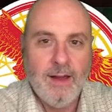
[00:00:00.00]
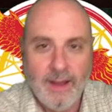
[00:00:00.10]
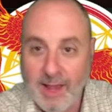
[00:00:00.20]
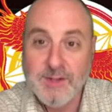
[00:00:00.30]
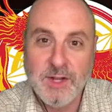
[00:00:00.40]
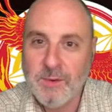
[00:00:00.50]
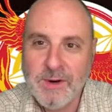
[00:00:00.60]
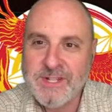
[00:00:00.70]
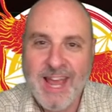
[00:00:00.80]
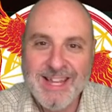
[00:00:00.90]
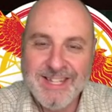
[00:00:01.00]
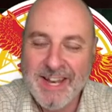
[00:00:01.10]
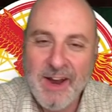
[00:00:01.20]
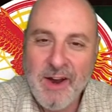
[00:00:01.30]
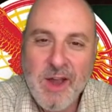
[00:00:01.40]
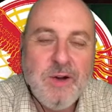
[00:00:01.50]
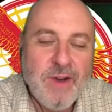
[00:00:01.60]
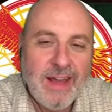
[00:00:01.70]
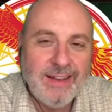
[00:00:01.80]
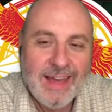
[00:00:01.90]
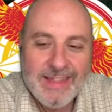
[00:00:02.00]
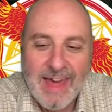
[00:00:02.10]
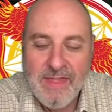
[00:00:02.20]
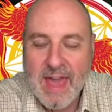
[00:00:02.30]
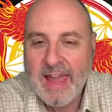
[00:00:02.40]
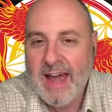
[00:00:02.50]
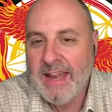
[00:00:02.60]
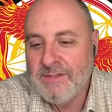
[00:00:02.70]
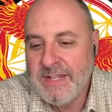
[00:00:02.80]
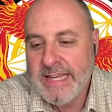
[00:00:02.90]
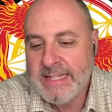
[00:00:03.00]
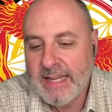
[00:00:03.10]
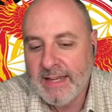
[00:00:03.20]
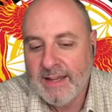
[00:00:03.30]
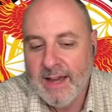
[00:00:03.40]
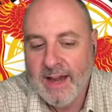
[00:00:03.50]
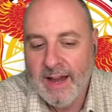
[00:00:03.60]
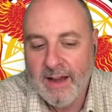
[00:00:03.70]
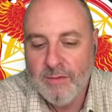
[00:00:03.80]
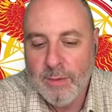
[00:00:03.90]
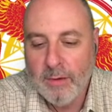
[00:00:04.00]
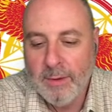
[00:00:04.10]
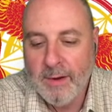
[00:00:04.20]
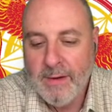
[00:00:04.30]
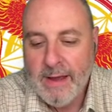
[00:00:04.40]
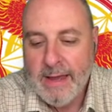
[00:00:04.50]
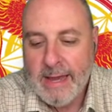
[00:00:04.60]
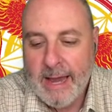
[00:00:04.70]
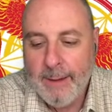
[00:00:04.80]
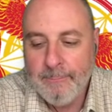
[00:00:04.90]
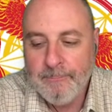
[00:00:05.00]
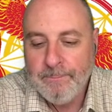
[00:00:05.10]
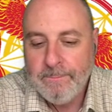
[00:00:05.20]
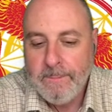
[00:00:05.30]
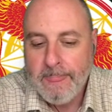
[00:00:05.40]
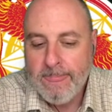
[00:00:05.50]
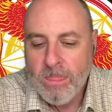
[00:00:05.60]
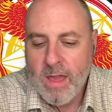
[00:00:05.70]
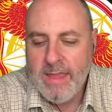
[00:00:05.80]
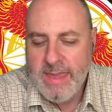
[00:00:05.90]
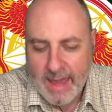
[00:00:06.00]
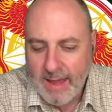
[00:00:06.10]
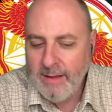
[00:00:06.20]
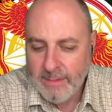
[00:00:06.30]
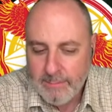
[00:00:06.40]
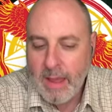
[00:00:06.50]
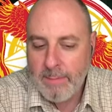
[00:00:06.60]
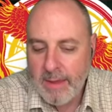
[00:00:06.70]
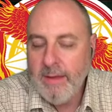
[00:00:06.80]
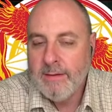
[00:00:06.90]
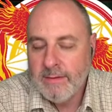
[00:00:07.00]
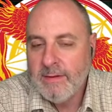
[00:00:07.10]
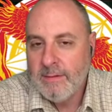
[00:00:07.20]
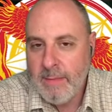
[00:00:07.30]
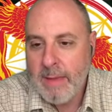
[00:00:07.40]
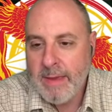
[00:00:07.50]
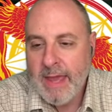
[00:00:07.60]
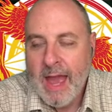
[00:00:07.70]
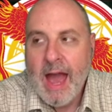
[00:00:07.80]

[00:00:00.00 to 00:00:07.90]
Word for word: I guess in the worst case scenario, right? Like that, that kind of teasing uh, of Bilbo. Um, yeah, maybe, maybe.